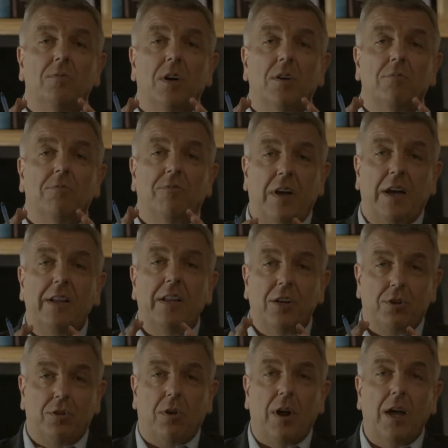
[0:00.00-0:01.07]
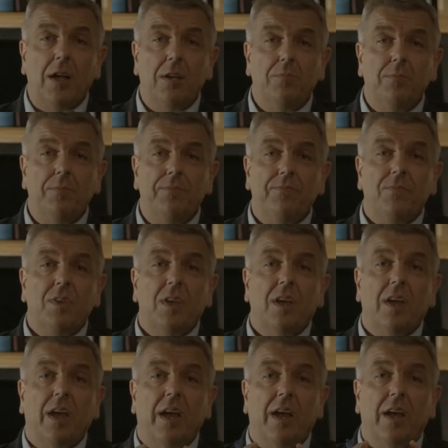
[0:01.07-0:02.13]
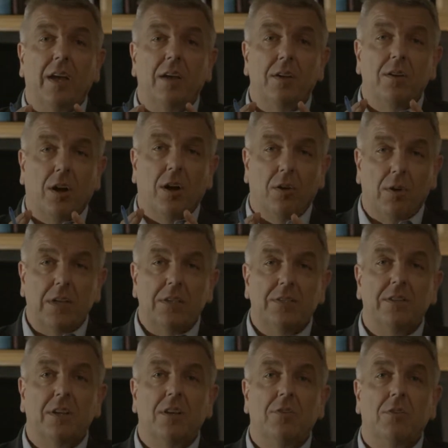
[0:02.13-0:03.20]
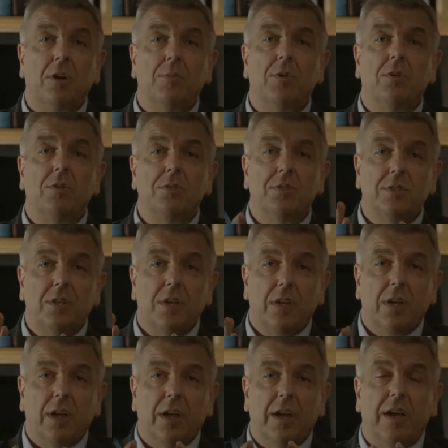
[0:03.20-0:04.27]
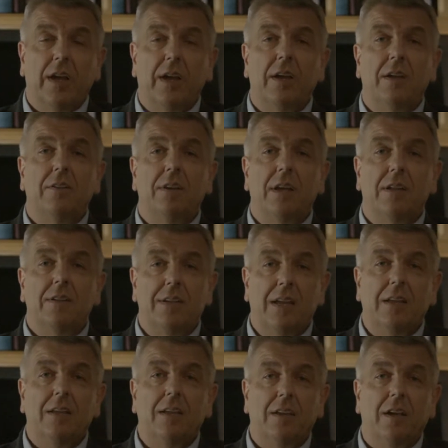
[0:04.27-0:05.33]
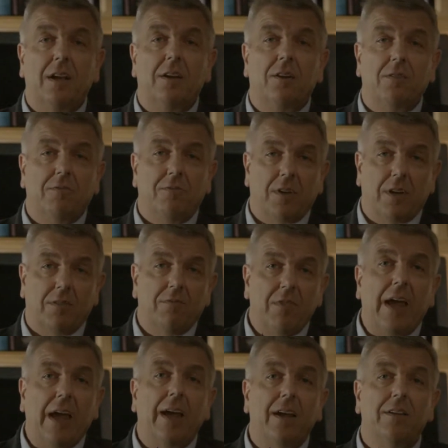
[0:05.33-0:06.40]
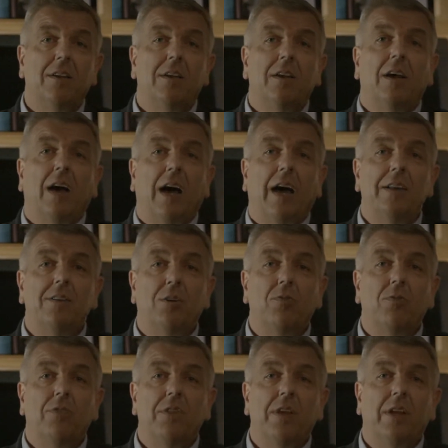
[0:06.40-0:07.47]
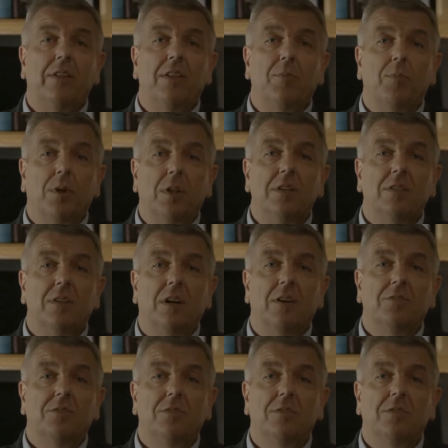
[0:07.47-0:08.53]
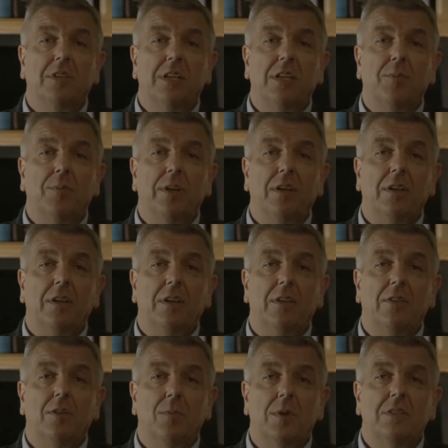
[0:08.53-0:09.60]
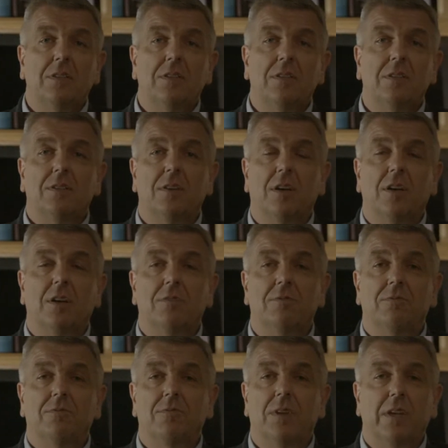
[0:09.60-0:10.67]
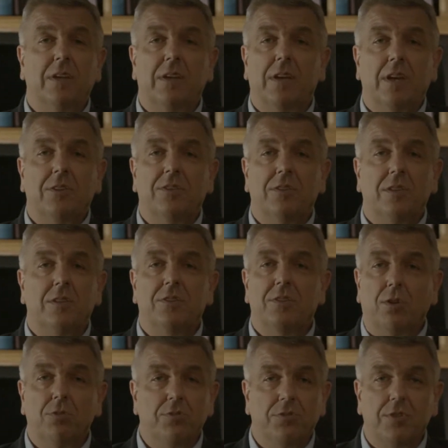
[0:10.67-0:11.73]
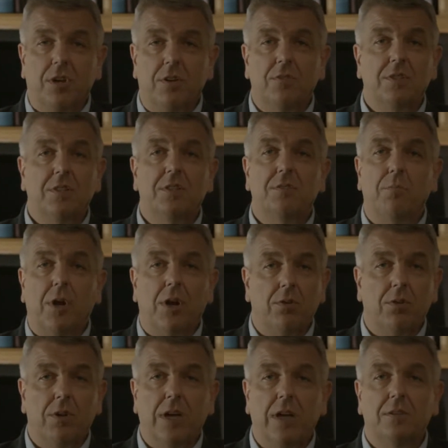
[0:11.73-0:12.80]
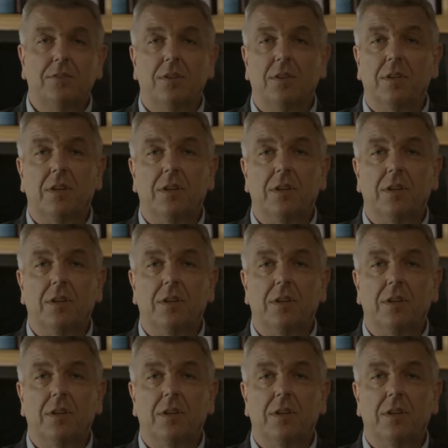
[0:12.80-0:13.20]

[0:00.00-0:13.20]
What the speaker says: fighting crime and arresting criminals and taking care of that. I don't think that police officers need to be in the business of engaged in social services, marital counseling,